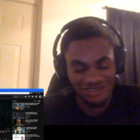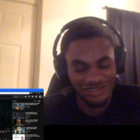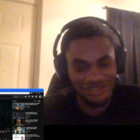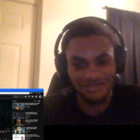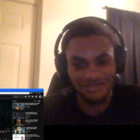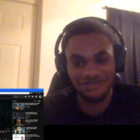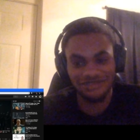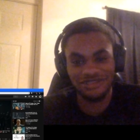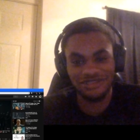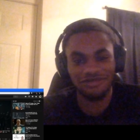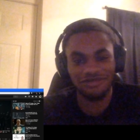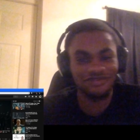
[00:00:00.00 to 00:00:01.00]
hey, just
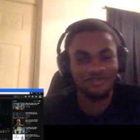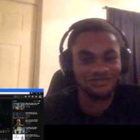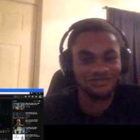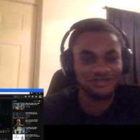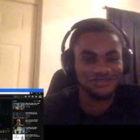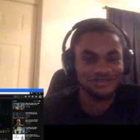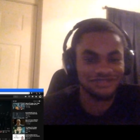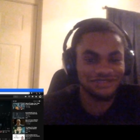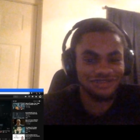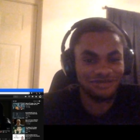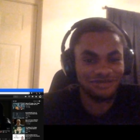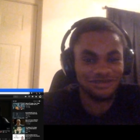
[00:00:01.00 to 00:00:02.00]
get ready for it. That's
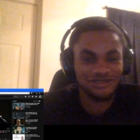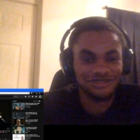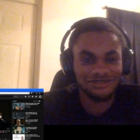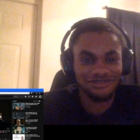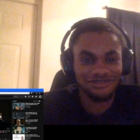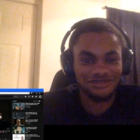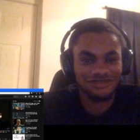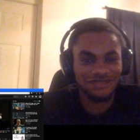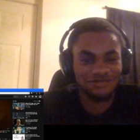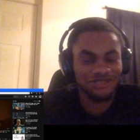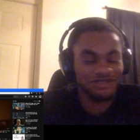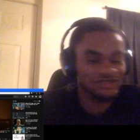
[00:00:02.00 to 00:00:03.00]
all I'm gonna say.
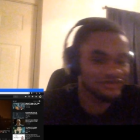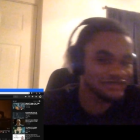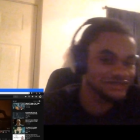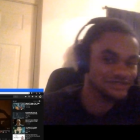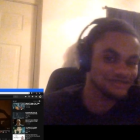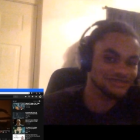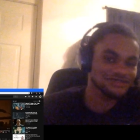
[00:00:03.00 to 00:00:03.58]
I'm telling you right now.